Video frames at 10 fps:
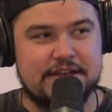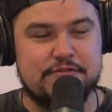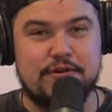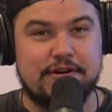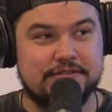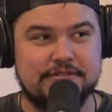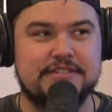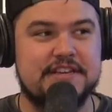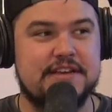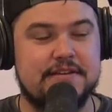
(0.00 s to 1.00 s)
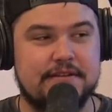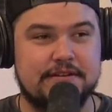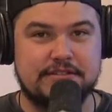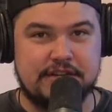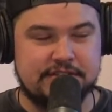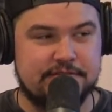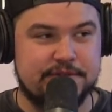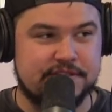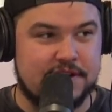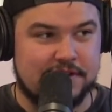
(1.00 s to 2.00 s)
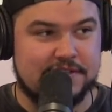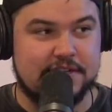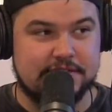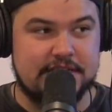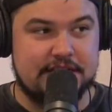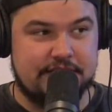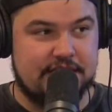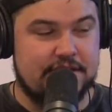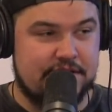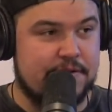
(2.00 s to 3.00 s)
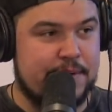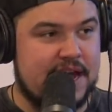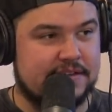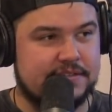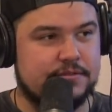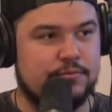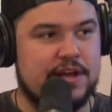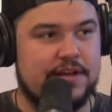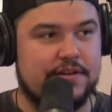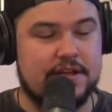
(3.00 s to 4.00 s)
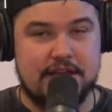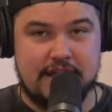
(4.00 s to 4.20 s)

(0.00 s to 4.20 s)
you also see tons of misconduct in their past as well